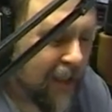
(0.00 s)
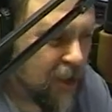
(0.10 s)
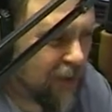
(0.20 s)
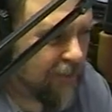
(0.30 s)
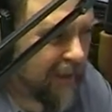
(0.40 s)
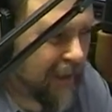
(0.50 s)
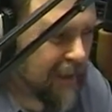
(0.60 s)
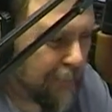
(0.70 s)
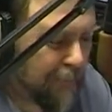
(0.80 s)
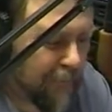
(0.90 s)
during
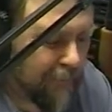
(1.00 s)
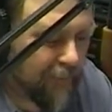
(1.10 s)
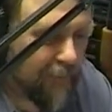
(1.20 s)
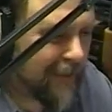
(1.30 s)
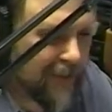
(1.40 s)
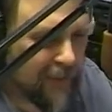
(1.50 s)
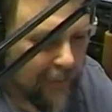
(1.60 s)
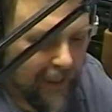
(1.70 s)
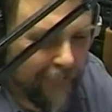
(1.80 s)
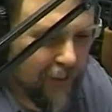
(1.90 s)
his performance
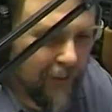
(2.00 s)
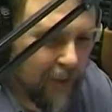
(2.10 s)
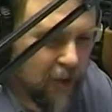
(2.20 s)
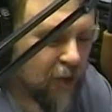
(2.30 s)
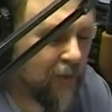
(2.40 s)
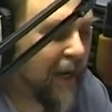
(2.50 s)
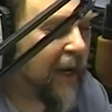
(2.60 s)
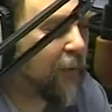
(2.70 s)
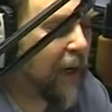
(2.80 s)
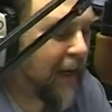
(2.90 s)
or after, I'm not sure.
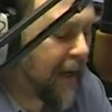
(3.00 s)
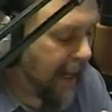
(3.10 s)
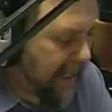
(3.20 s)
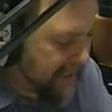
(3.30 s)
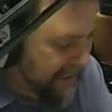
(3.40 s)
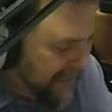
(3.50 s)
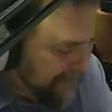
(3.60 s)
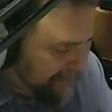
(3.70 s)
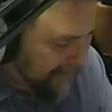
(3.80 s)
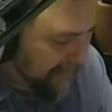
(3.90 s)
Anyway, he
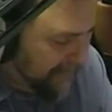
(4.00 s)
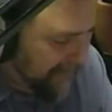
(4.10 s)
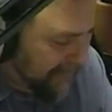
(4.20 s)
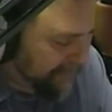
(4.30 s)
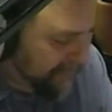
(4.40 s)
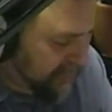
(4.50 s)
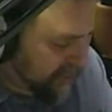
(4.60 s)
came back after the